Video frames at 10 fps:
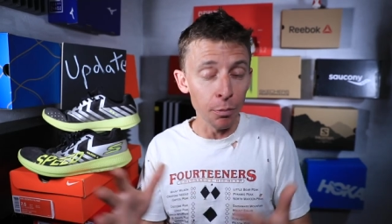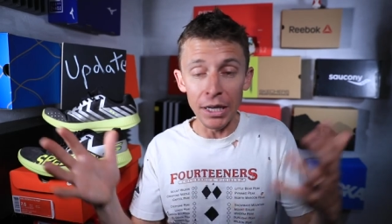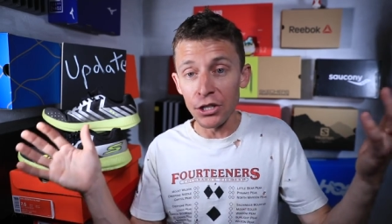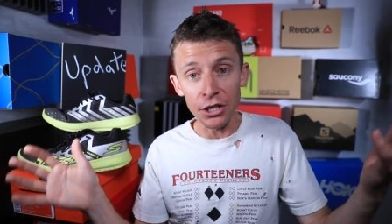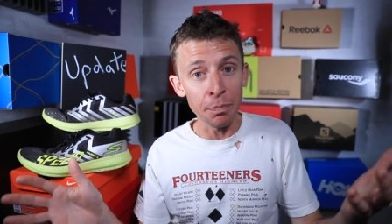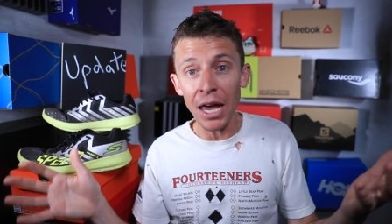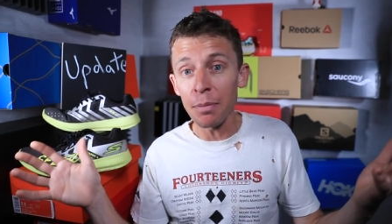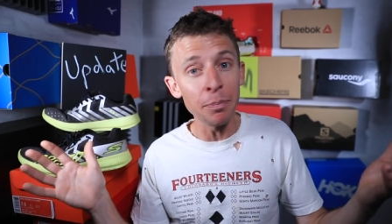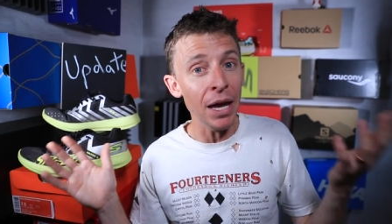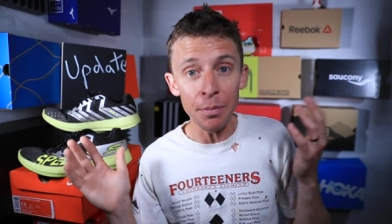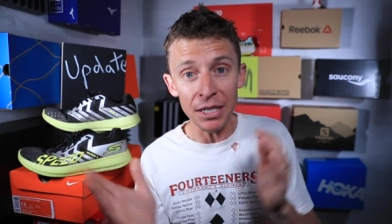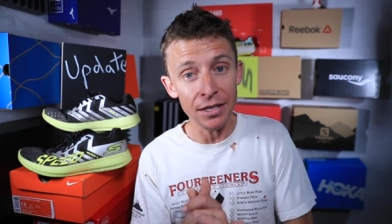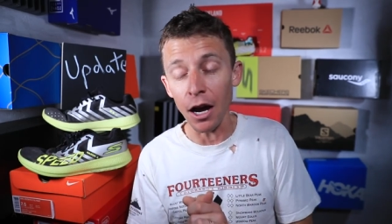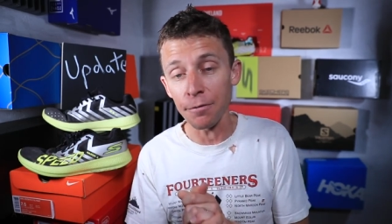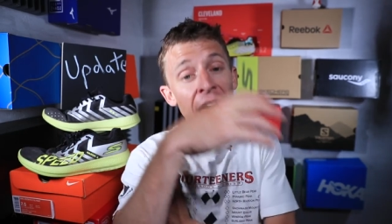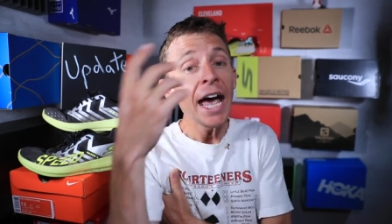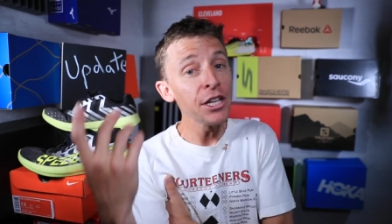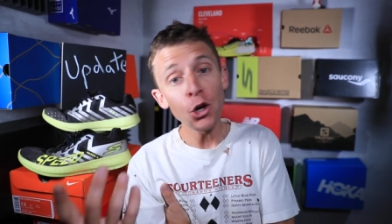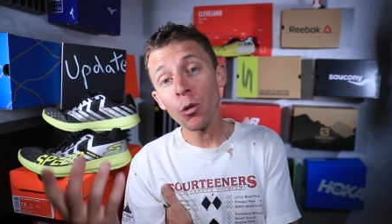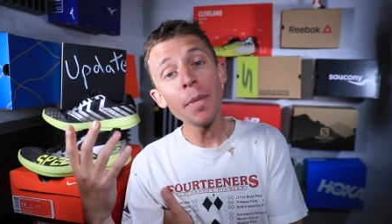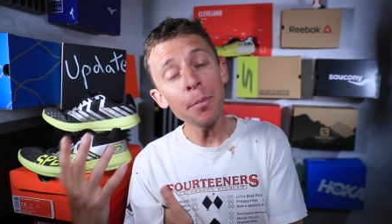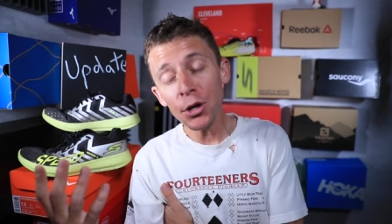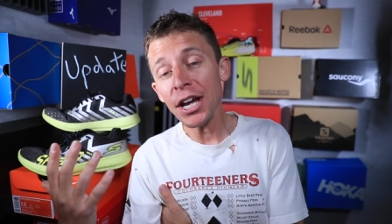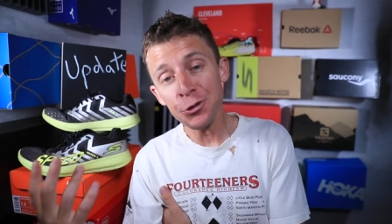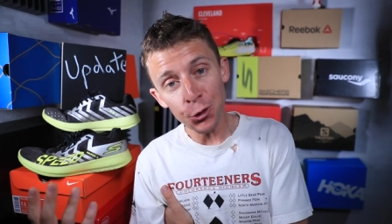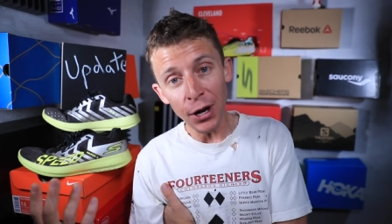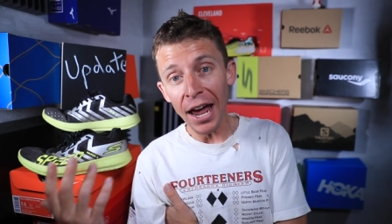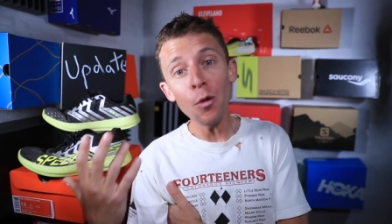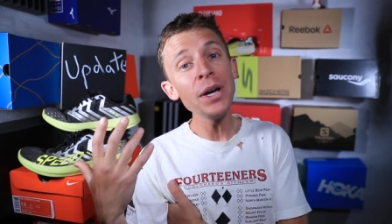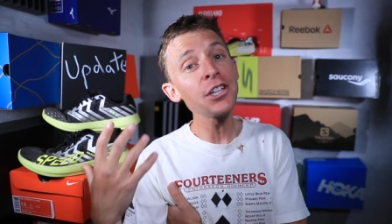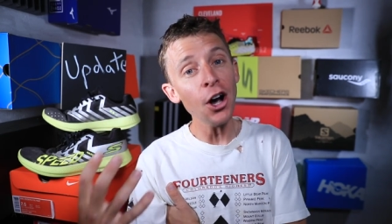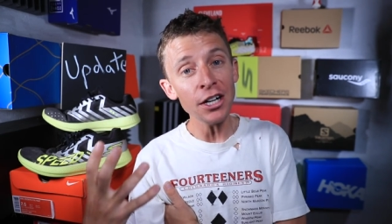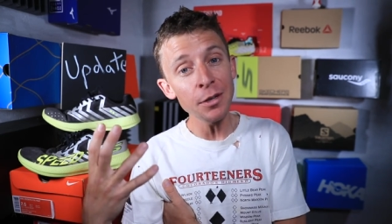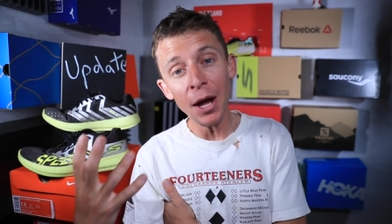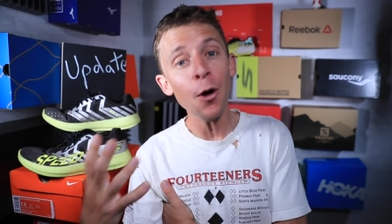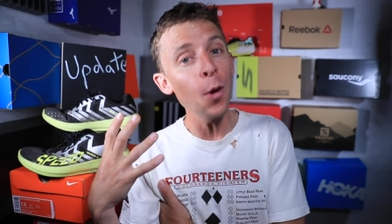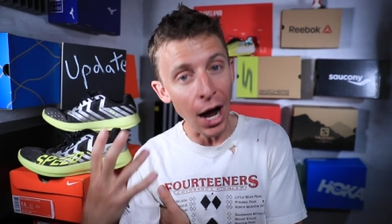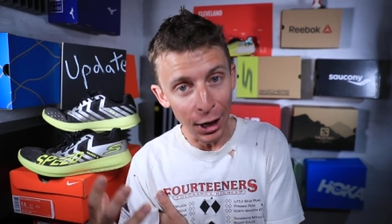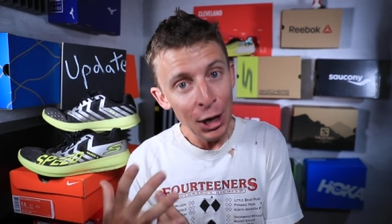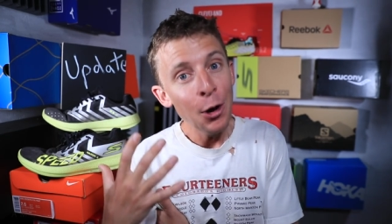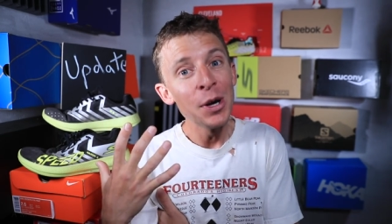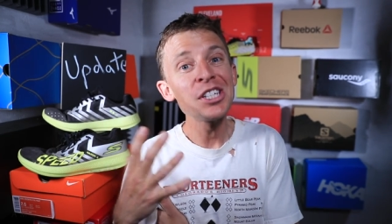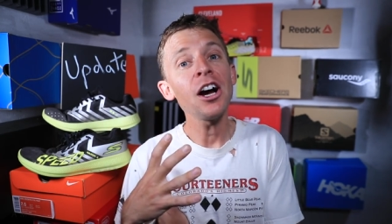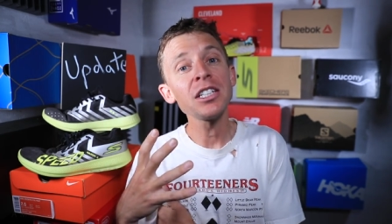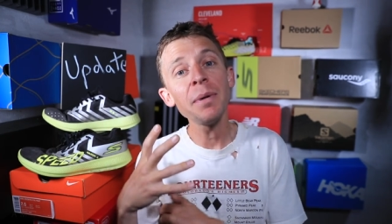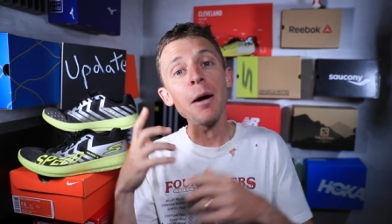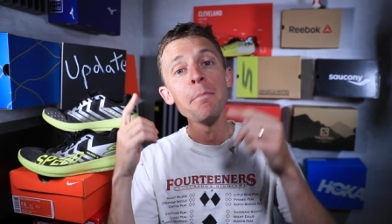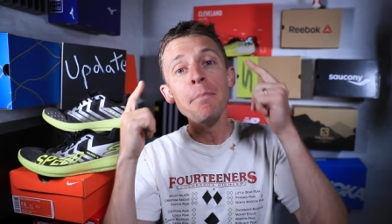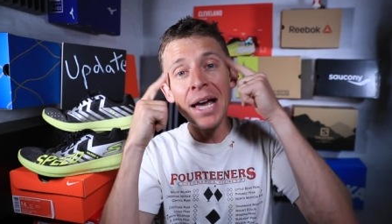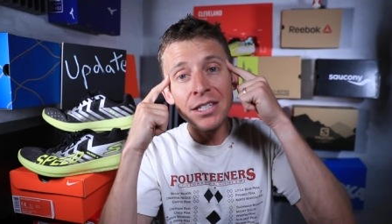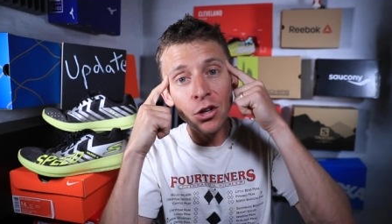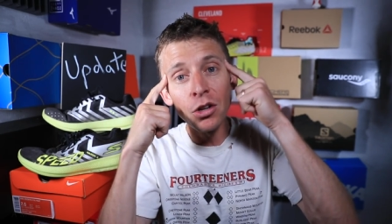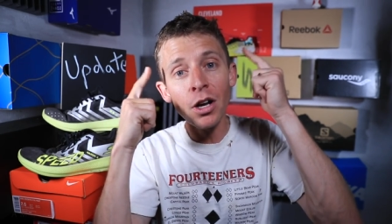will be just baby, baby stuff. And so remember yesterday, we talked about what? We talked about mental